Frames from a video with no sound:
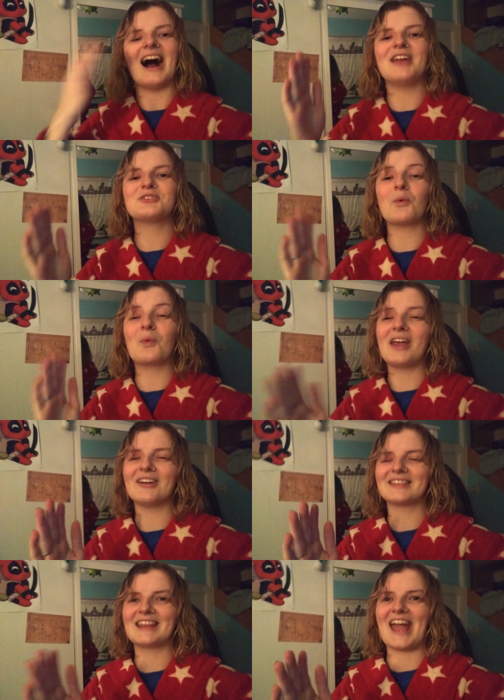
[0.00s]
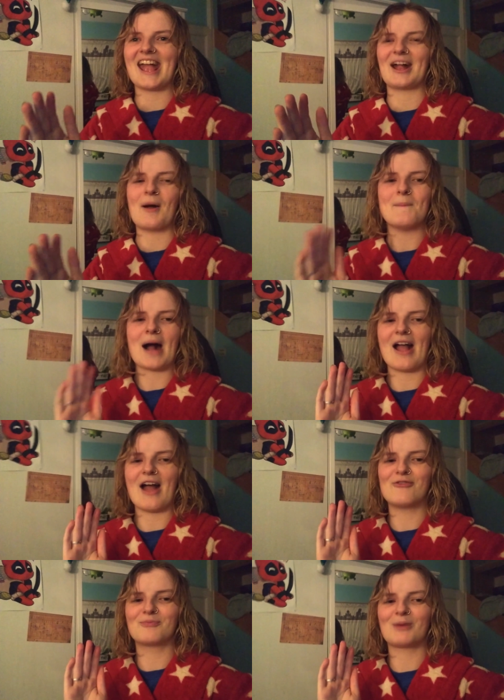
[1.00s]
it's a weird thing, but I
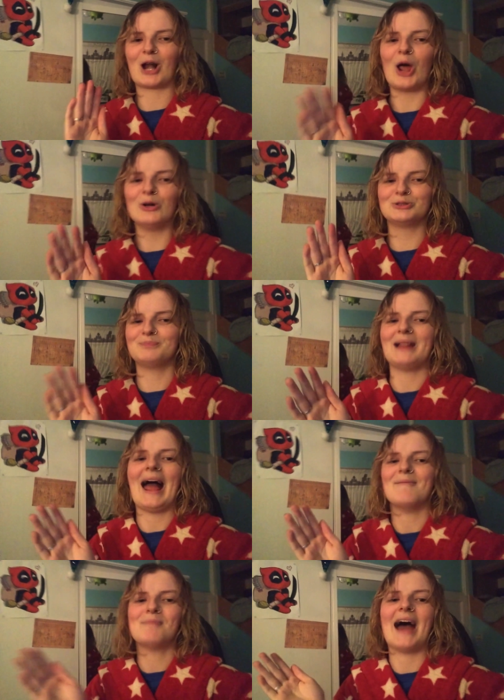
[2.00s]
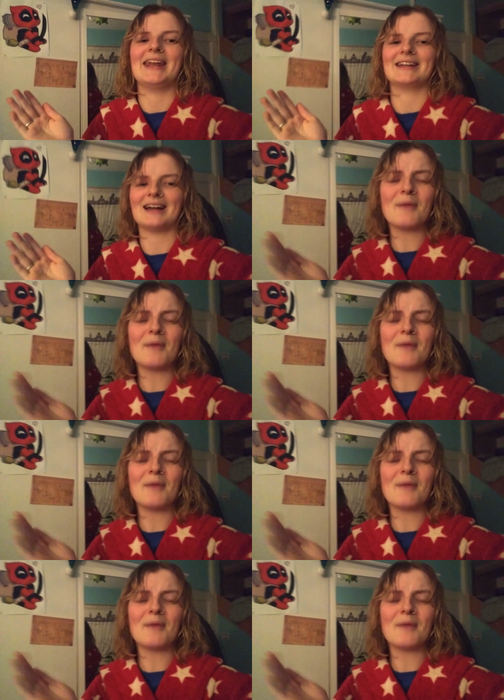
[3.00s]
have clothes panic.